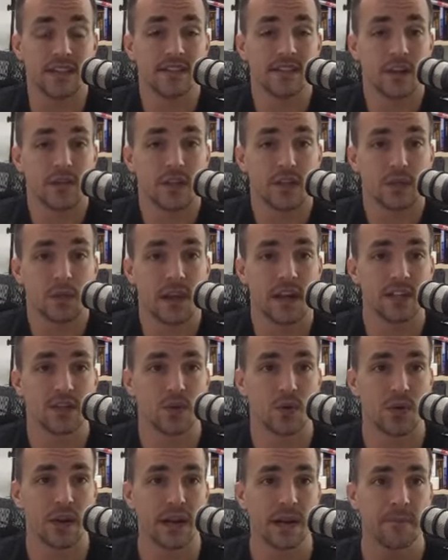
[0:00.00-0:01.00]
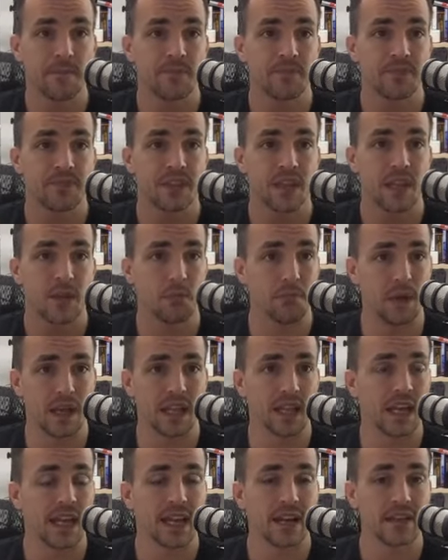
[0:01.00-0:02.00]
self-explanatory.
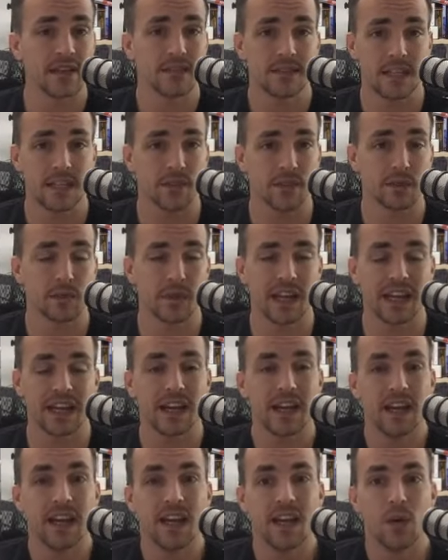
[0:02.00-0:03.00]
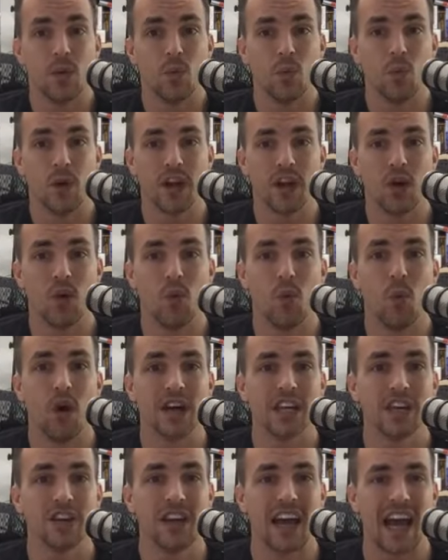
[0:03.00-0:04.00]
Billing, like, we don't
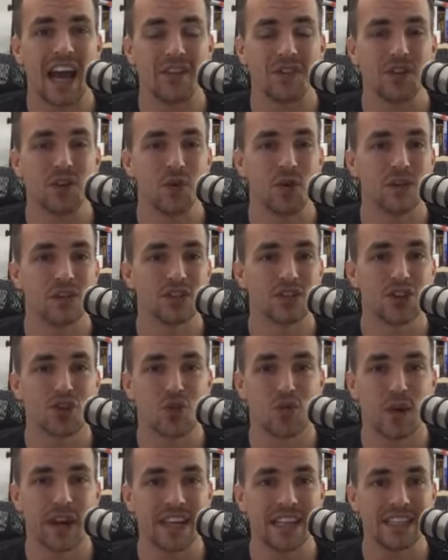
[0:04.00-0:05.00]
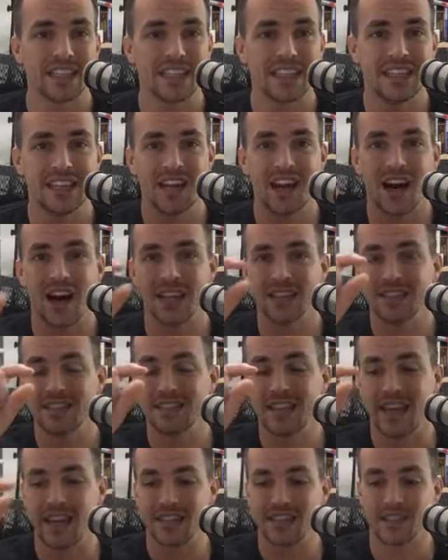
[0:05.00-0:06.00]
want you to have to do all this crazy
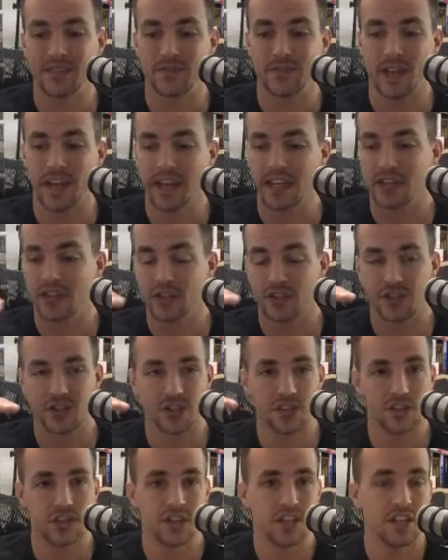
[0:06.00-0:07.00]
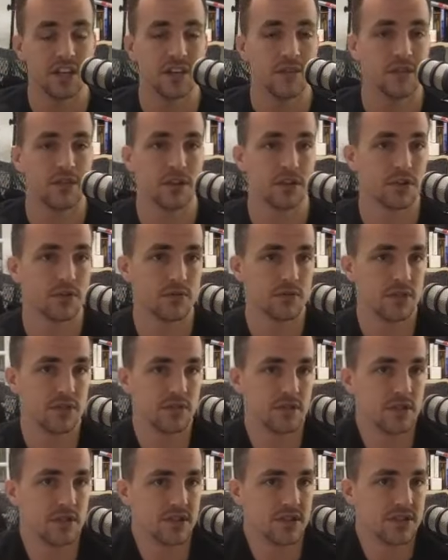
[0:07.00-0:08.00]
nonsense of like just the
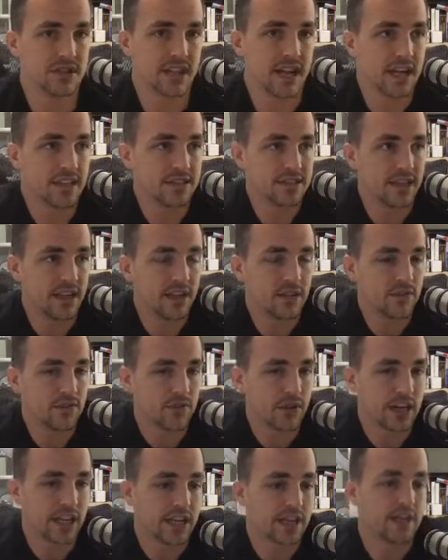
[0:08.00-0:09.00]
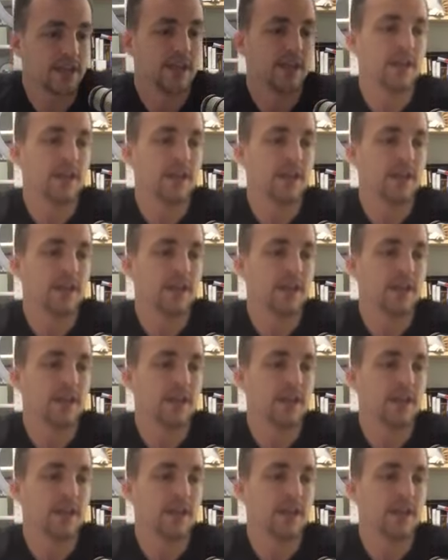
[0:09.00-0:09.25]
disgusting freaking